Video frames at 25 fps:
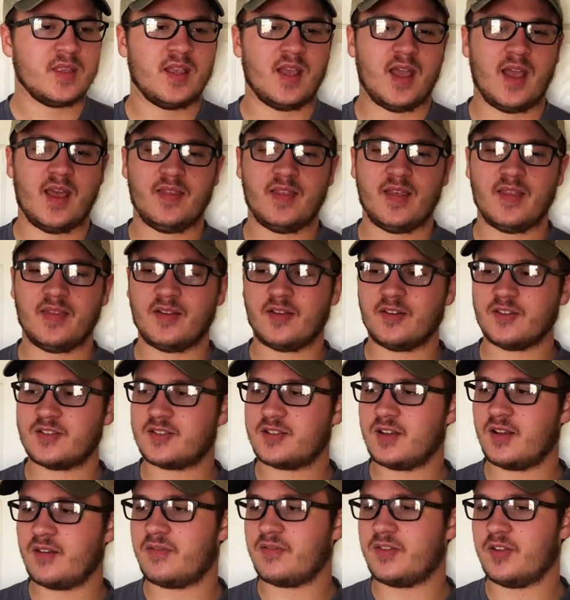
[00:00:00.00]
And then there's
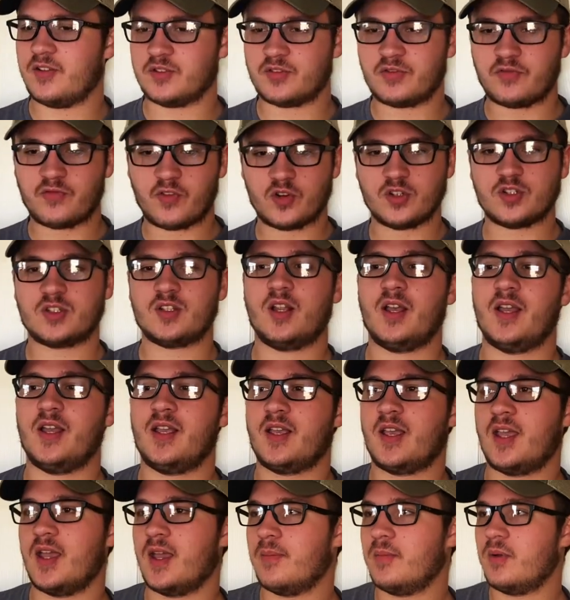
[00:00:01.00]
stuff, there's First
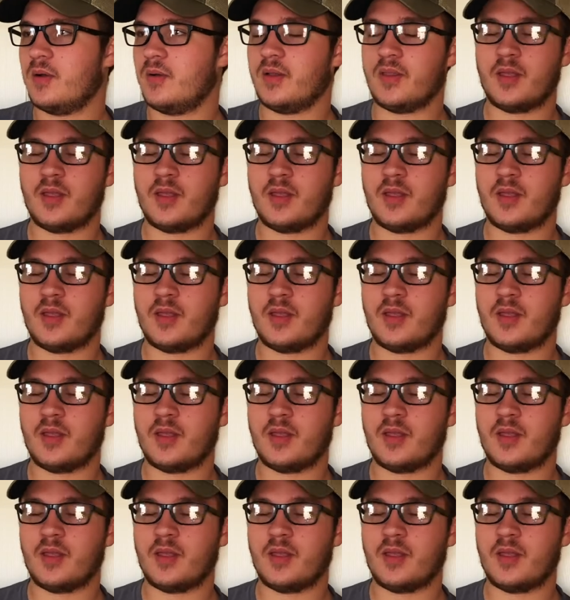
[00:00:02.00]
Lite camo,